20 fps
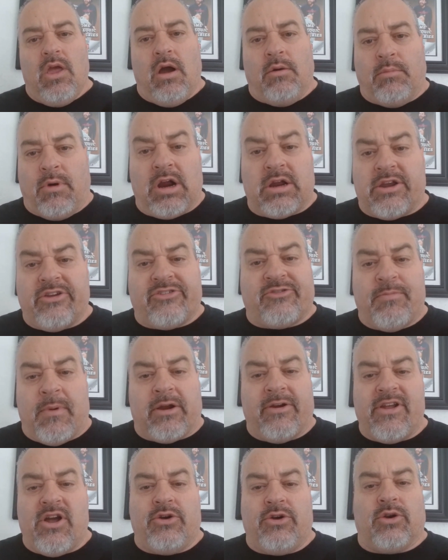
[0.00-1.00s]
Marcus
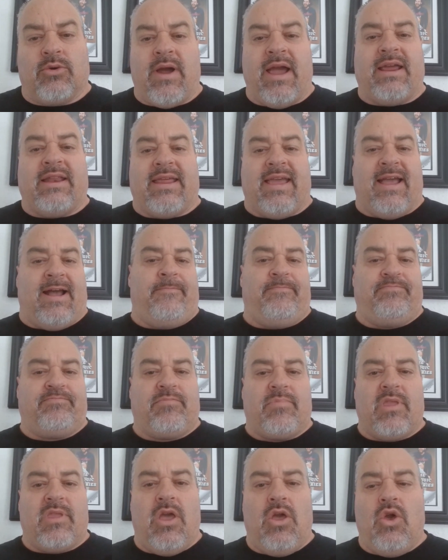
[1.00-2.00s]
Mariota right now,
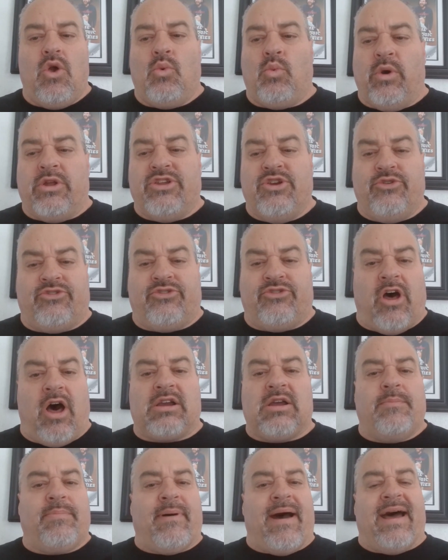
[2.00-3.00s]
when you
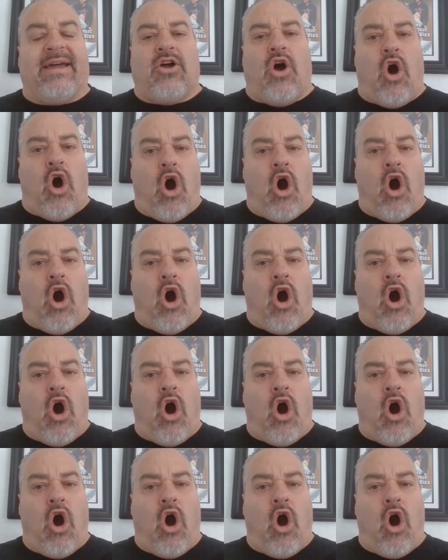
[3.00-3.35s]
talk about